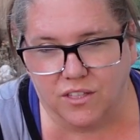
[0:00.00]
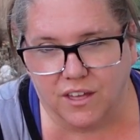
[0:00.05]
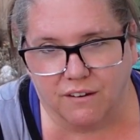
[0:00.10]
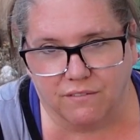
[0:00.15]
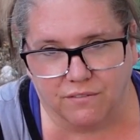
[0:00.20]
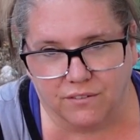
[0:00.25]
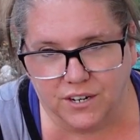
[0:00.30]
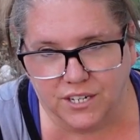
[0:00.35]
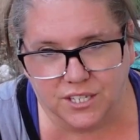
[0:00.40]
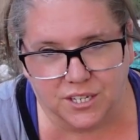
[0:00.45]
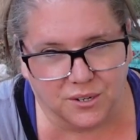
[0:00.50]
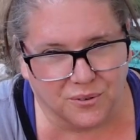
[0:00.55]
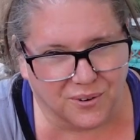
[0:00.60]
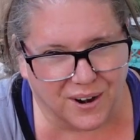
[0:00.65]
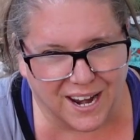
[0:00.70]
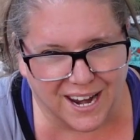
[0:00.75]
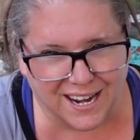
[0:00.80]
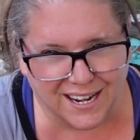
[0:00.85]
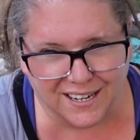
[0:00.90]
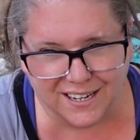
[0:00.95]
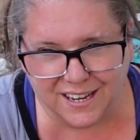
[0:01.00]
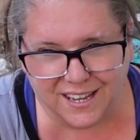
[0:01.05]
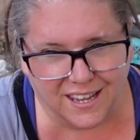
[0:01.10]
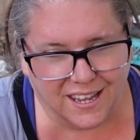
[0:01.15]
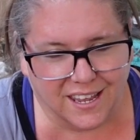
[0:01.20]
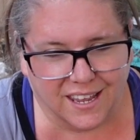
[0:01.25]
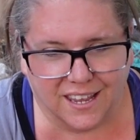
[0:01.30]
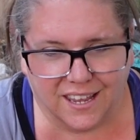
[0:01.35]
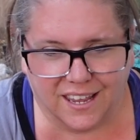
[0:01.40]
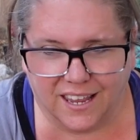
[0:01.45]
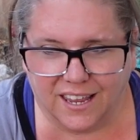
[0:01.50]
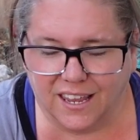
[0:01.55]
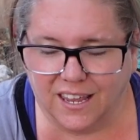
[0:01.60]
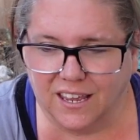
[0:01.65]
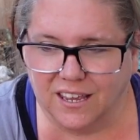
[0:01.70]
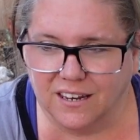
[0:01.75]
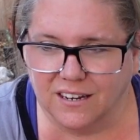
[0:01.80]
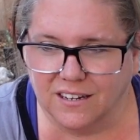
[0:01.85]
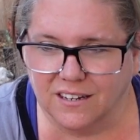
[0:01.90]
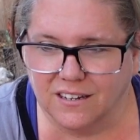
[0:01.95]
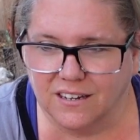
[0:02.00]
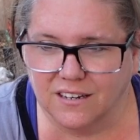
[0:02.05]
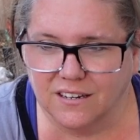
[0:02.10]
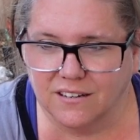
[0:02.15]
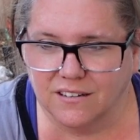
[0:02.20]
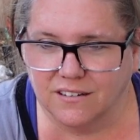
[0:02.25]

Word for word: that freezing rain and